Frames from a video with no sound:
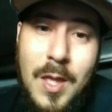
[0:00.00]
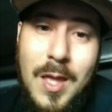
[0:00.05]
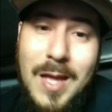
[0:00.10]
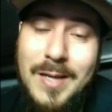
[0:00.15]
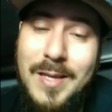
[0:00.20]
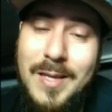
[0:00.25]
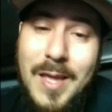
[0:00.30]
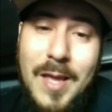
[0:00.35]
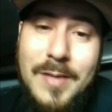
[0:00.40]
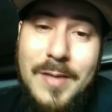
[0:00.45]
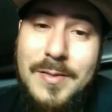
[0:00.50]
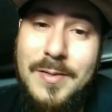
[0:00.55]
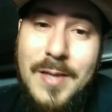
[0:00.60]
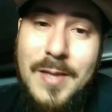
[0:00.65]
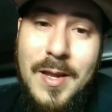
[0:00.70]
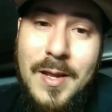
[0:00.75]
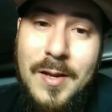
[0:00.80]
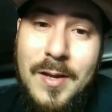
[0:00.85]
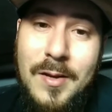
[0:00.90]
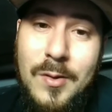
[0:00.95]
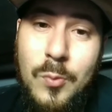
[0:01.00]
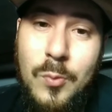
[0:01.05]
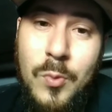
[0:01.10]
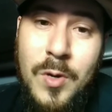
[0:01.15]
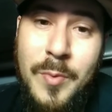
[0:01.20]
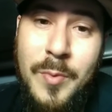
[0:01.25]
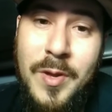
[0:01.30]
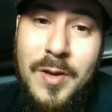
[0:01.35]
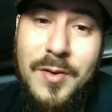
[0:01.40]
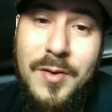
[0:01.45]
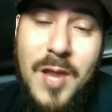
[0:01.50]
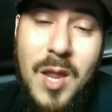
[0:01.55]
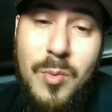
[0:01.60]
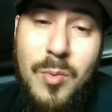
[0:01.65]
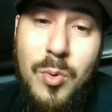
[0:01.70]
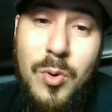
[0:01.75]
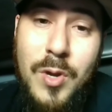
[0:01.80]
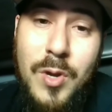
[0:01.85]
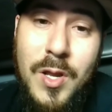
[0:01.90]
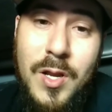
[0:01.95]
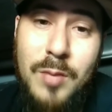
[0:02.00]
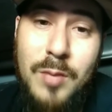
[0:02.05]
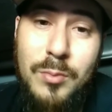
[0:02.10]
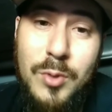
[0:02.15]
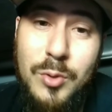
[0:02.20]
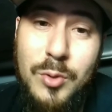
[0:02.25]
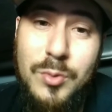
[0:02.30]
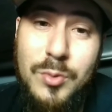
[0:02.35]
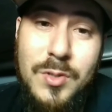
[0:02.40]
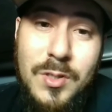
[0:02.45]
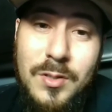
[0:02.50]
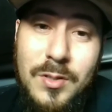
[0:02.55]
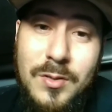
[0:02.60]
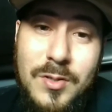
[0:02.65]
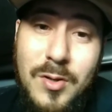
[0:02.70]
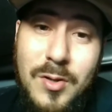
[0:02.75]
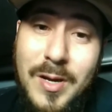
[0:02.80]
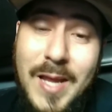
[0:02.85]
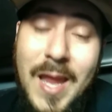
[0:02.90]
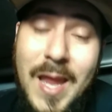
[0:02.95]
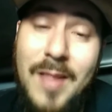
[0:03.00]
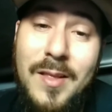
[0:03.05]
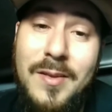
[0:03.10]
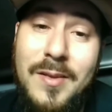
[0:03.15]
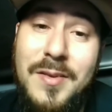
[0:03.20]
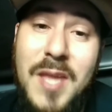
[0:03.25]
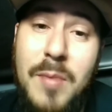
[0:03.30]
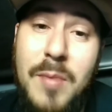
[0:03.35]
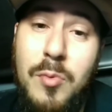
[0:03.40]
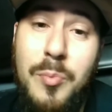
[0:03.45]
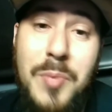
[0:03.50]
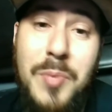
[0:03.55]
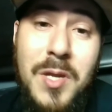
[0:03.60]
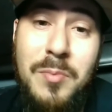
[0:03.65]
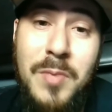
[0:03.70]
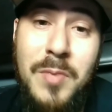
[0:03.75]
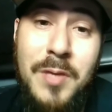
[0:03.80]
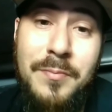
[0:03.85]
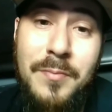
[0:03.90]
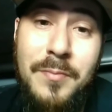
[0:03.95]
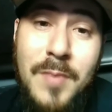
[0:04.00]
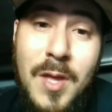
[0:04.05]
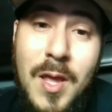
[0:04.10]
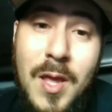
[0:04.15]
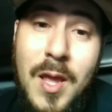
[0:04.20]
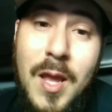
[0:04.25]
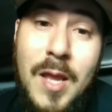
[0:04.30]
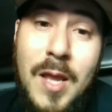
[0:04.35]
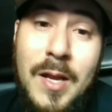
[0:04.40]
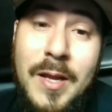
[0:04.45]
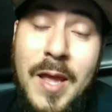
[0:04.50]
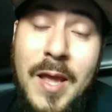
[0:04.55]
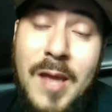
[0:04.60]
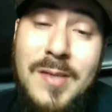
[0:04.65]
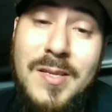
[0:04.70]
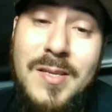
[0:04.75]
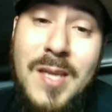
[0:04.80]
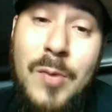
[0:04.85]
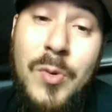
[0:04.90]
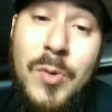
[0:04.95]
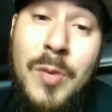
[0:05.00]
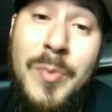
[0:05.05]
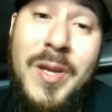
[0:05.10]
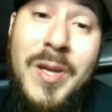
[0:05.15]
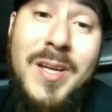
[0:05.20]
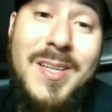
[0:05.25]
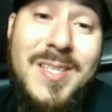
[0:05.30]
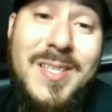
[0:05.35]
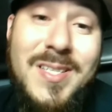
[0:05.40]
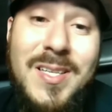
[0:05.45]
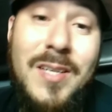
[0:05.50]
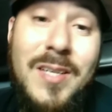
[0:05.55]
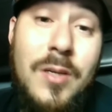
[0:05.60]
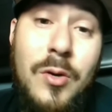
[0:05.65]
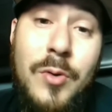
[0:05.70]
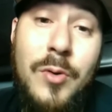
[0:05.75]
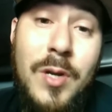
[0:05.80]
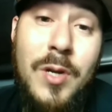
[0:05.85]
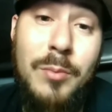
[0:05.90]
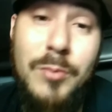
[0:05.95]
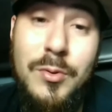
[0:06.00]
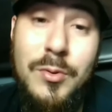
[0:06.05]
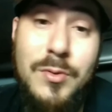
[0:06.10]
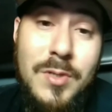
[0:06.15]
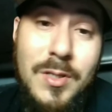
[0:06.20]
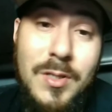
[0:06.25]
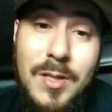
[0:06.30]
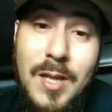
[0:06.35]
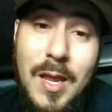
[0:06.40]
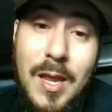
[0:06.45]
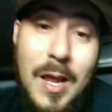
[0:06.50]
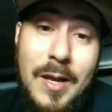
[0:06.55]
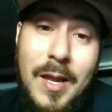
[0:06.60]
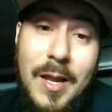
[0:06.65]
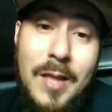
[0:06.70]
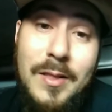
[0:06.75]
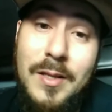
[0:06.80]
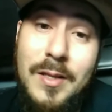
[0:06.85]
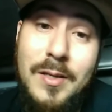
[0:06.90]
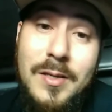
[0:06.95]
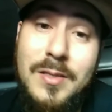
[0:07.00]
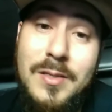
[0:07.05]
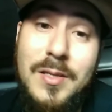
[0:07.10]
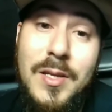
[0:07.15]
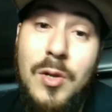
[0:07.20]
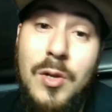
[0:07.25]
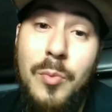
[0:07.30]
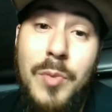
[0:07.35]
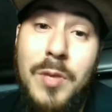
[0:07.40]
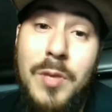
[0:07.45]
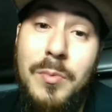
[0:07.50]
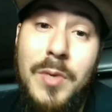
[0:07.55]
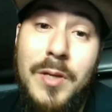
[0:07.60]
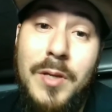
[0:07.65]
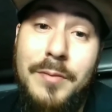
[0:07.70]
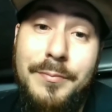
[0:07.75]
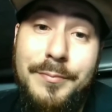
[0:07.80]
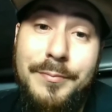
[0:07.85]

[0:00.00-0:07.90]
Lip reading: I can't stand when I'm at a table and I'm losing, so I can't let the table beat me, and I can't stand when I'm in a casino and I'm losing. I can't let the casino beat me.